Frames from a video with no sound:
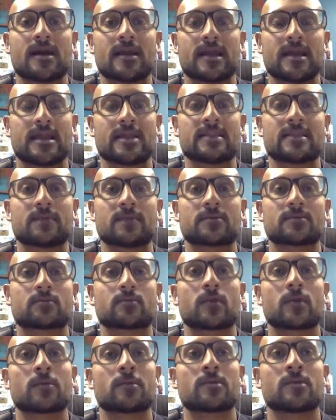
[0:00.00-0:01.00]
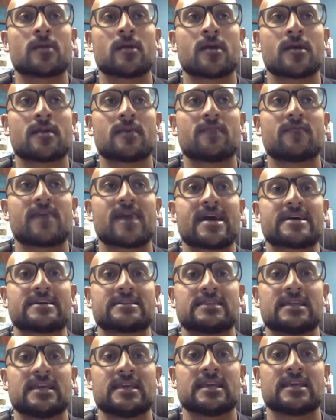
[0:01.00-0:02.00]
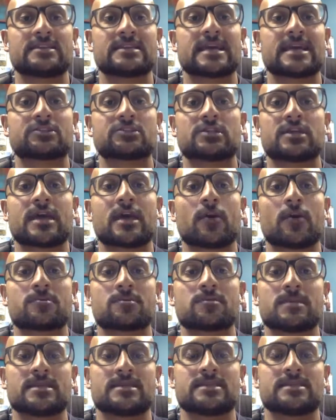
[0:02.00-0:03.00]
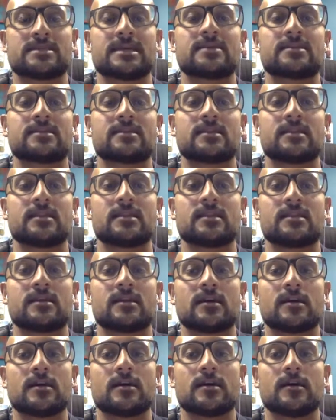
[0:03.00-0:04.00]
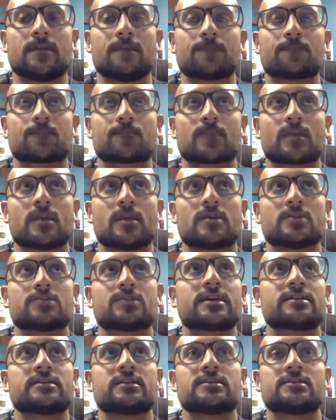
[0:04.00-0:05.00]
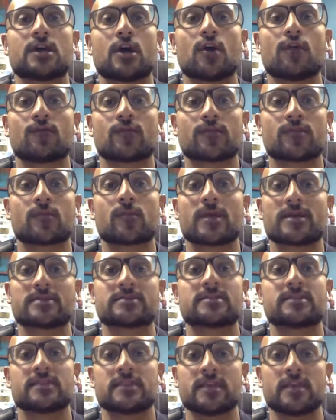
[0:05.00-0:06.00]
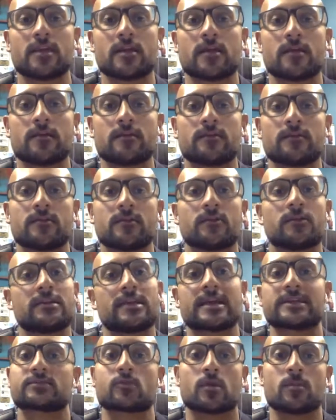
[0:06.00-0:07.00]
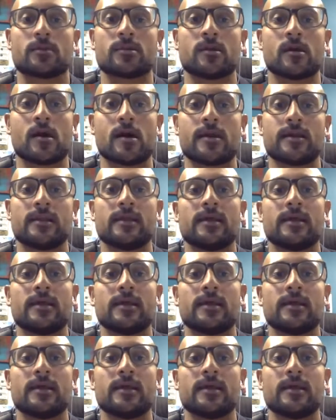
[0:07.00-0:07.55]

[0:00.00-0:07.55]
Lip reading: And I think with Ramadan and fasting, it's actually helped me set the tone for the rest of the year until the next Ramadan.